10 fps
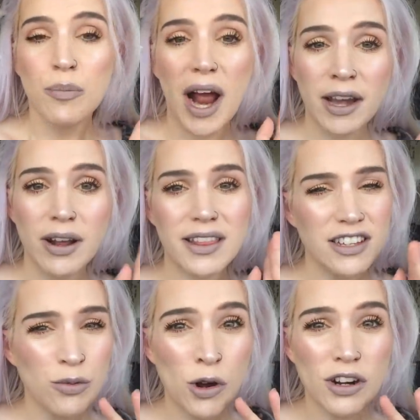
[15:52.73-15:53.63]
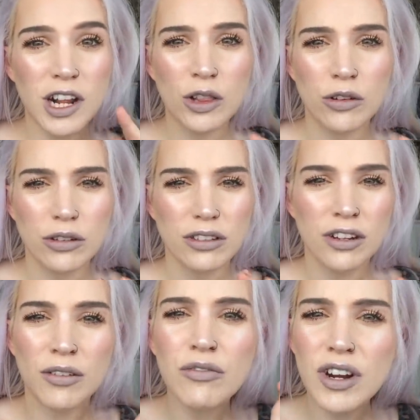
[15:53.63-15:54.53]
But anyway, this one
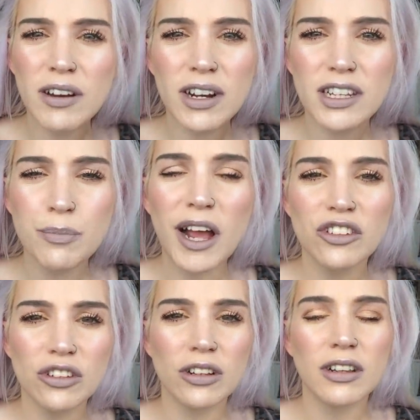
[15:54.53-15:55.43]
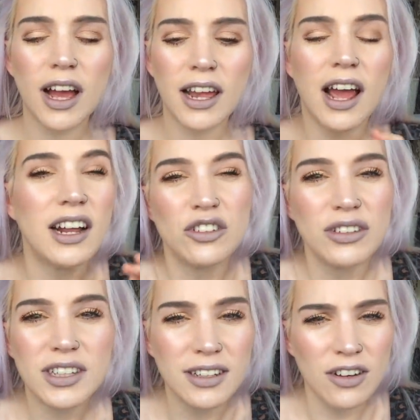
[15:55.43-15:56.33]
looked really, really special, and I
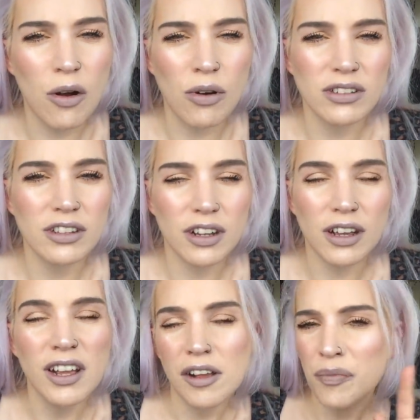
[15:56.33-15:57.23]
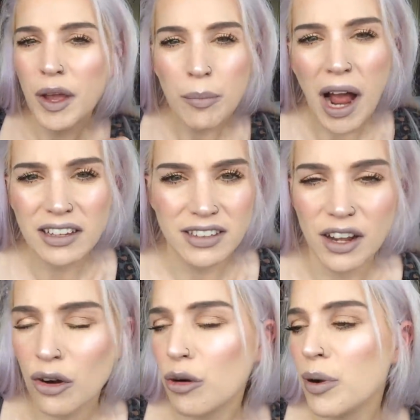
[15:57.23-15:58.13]
just did not want to pass
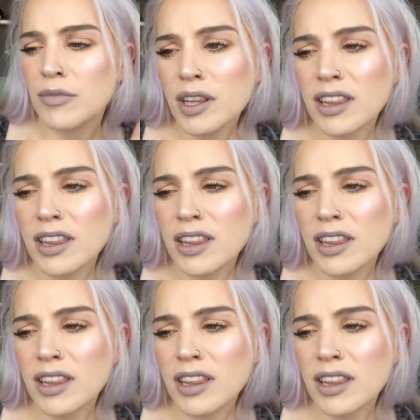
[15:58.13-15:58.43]
it up,